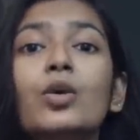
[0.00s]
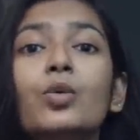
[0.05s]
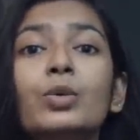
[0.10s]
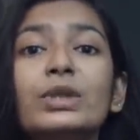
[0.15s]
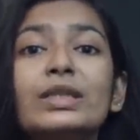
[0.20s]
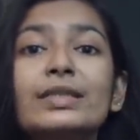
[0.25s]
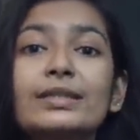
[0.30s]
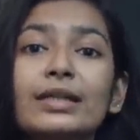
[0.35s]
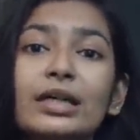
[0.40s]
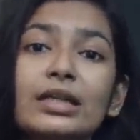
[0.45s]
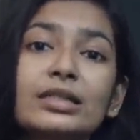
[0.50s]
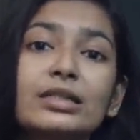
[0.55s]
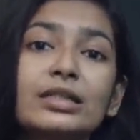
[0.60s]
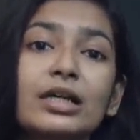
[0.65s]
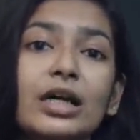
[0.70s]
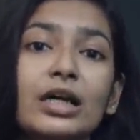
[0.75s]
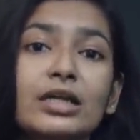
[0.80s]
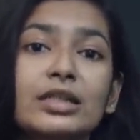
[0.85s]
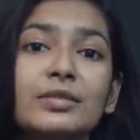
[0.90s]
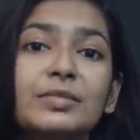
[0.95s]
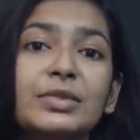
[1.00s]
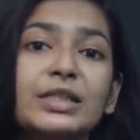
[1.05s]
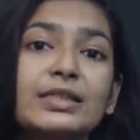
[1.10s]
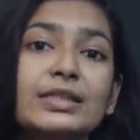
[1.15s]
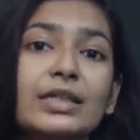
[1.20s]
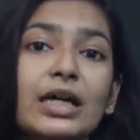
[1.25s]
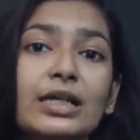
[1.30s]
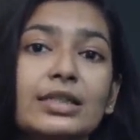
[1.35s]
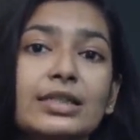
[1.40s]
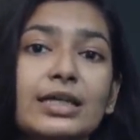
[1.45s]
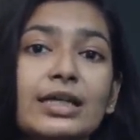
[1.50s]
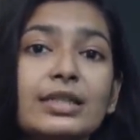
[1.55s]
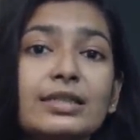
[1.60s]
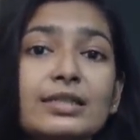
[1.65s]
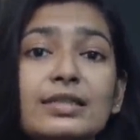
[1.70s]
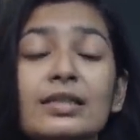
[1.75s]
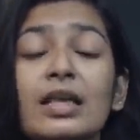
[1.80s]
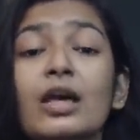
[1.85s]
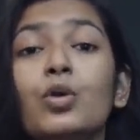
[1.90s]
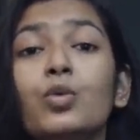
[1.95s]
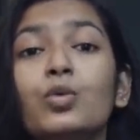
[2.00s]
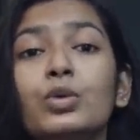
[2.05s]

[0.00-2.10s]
with certain RT-PCR tests